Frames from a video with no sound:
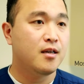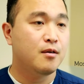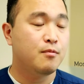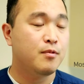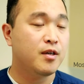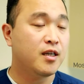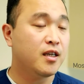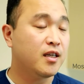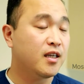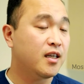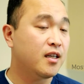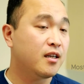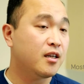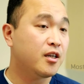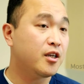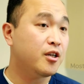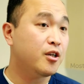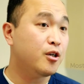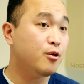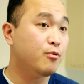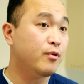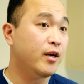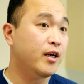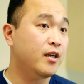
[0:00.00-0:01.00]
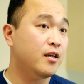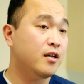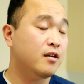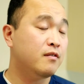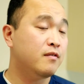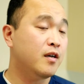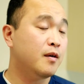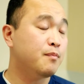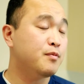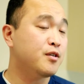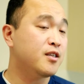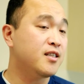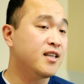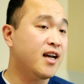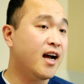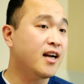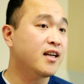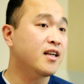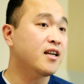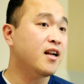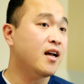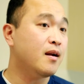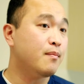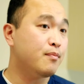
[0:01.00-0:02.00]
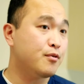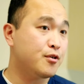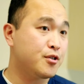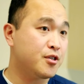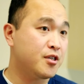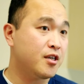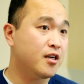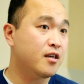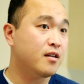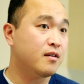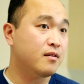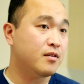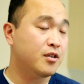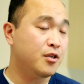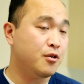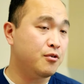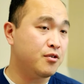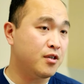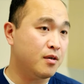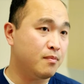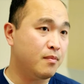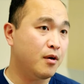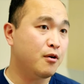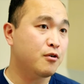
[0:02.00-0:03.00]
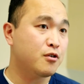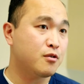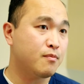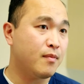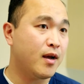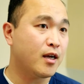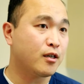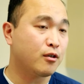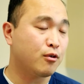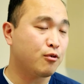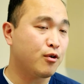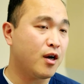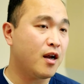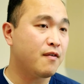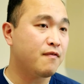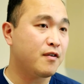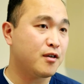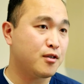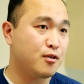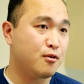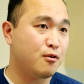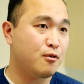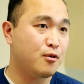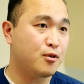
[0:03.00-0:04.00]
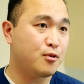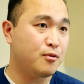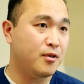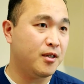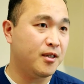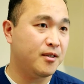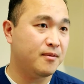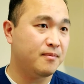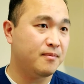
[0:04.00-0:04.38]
we can get a cure rate of up to 99% using Mohs micrographic surgery.